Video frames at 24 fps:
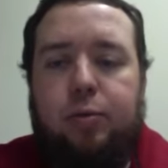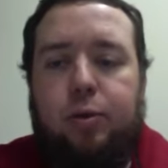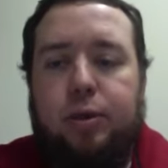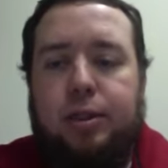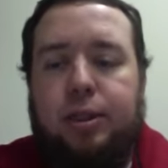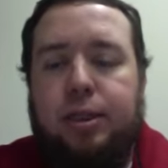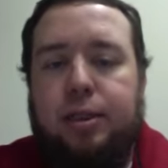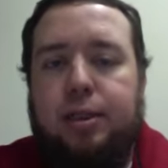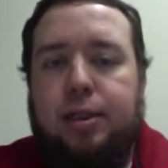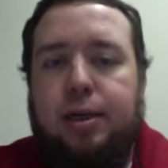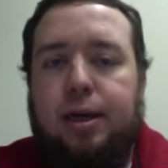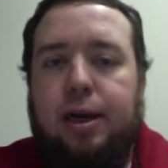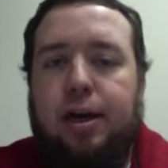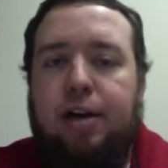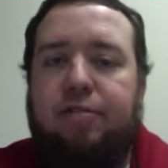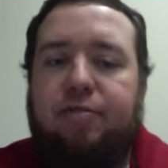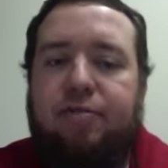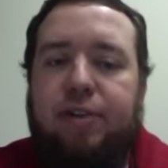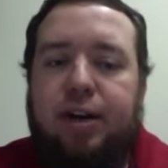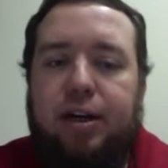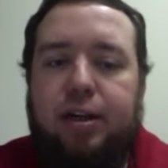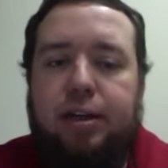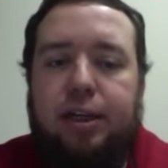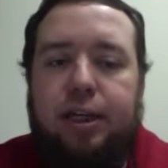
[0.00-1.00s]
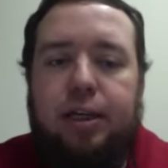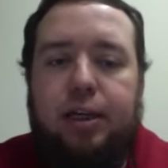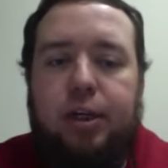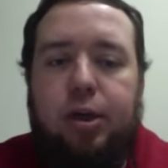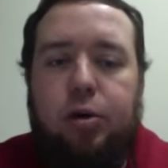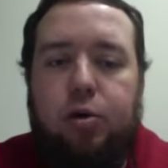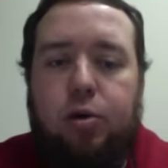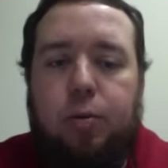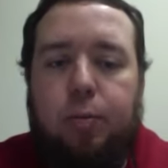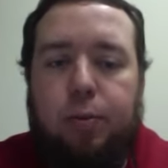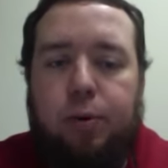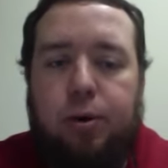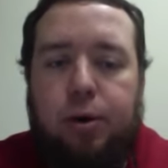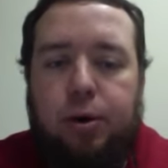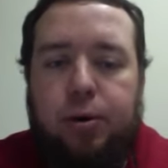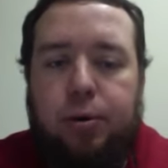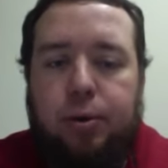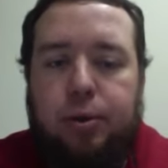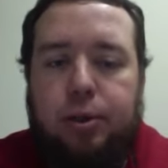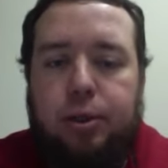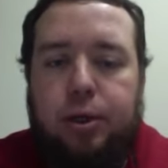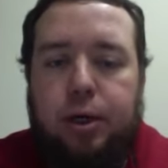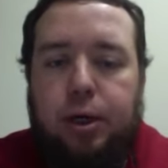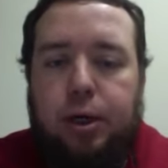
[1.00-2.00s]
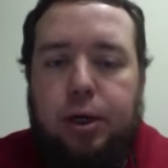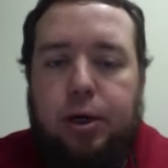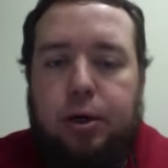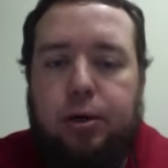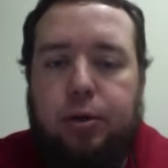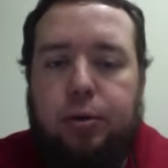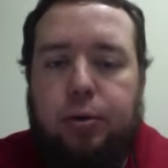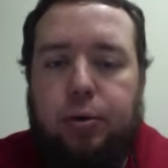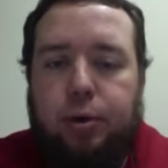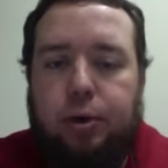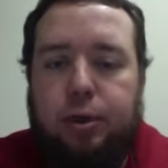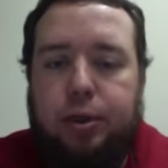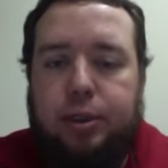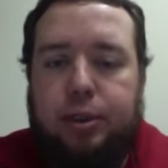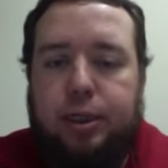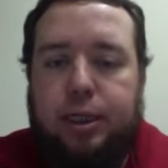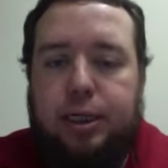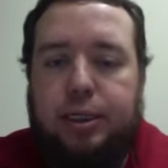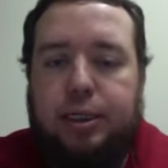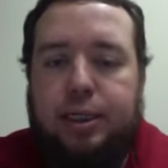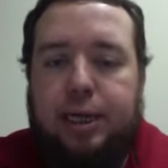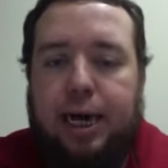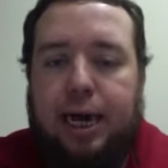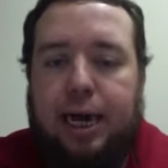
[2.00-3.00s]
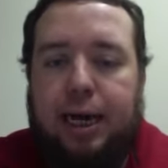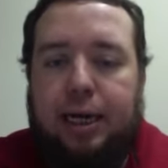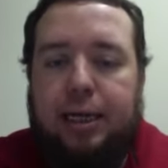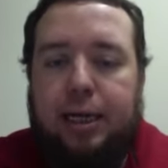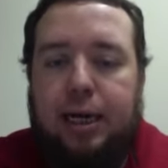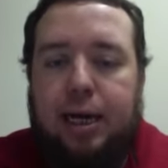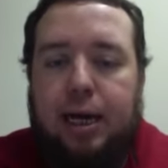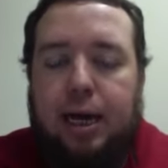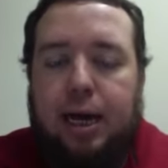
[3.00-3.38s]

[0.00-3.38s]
which is a fairly new approach towards syntax.